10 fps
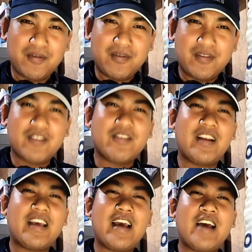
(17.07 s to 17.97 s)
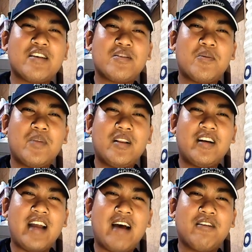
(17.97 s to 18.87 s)
So today guys, we will
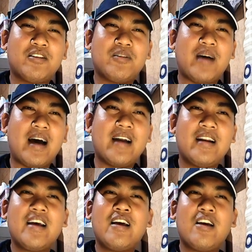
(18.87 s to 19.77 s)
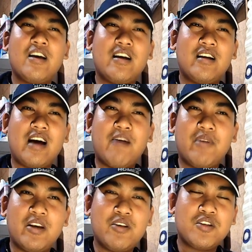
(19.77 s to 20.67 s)
learn how to add our
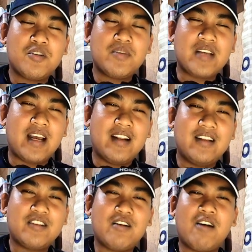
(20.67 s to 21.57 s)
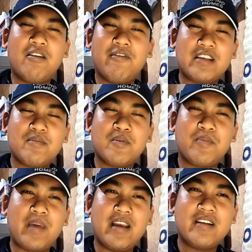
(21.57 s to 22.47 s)
YouTube channel to our Facebook
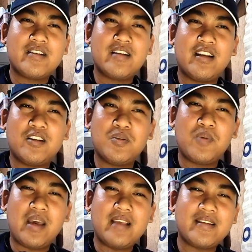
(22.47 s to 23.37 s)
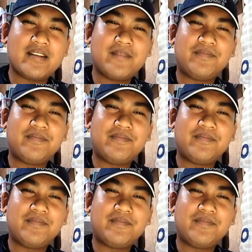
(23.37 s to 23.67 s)
page in two ways,